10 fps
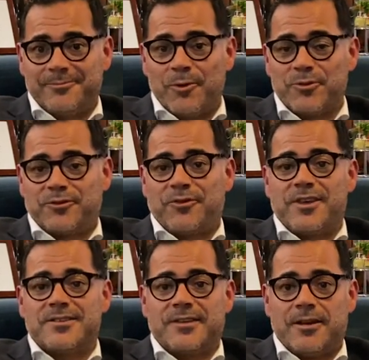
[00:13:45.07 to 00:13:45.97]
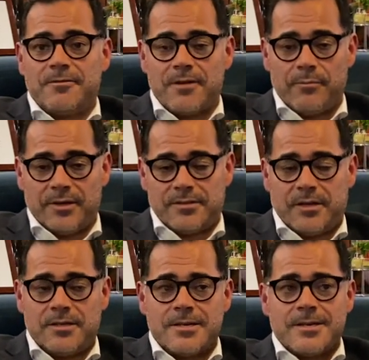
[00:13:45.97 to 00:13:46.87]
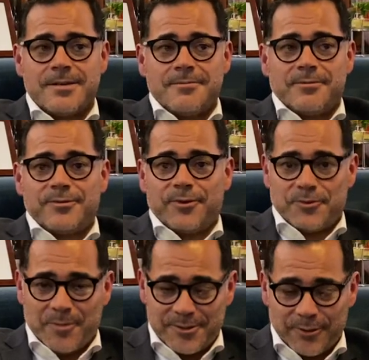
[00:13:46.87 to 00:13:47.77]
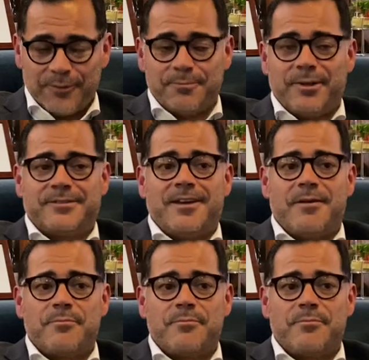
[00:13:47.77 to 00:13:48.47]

almost 3 years ago, I must say. So it's myself, but